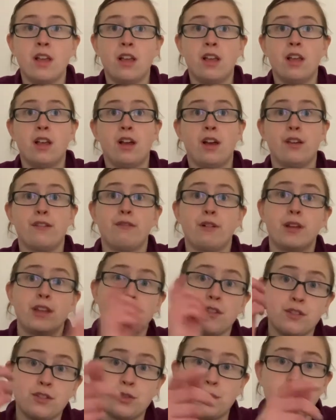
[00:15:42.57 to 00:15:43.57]
Hopefully you're
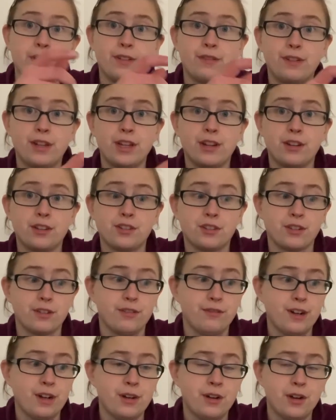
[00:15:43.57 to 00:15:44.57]
enjoying the video so
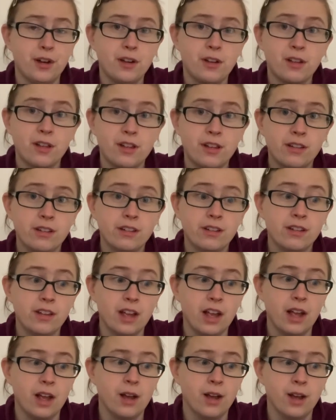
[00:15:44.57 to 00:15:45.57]
far.
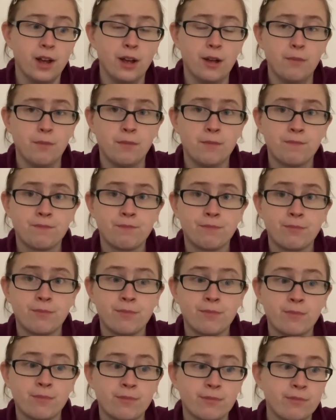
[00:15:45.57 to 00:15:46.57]

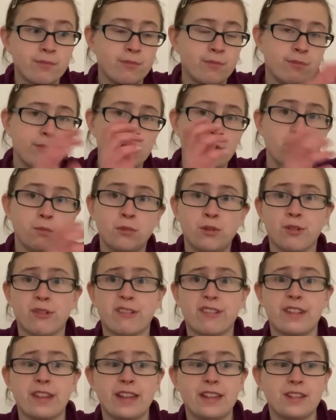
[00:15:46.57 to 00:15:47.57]
Got more of the
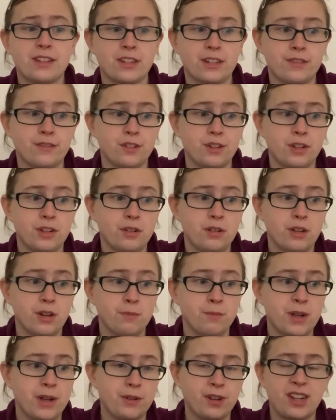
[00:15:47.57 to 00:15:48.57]
day to cover. I'm
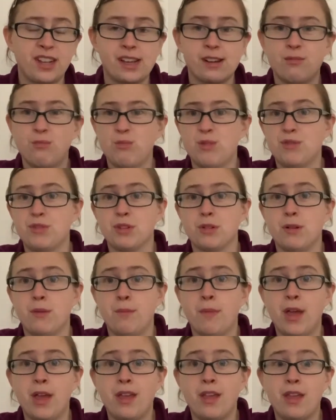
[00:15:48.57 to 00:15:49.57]
now going to get on with some
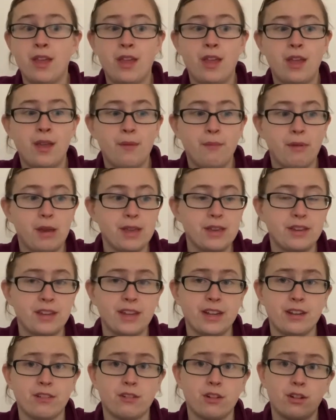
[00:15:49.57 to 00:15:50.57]
baking.
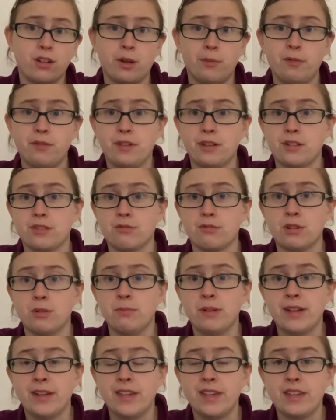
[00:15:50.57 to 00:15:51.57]
I've got a couple of things I want to
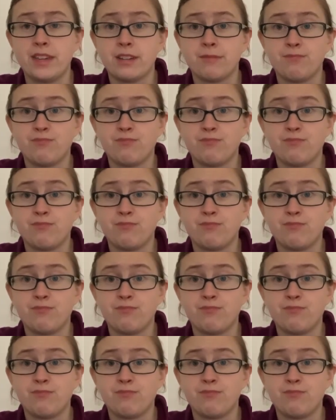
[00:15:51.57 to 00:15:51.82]
bake.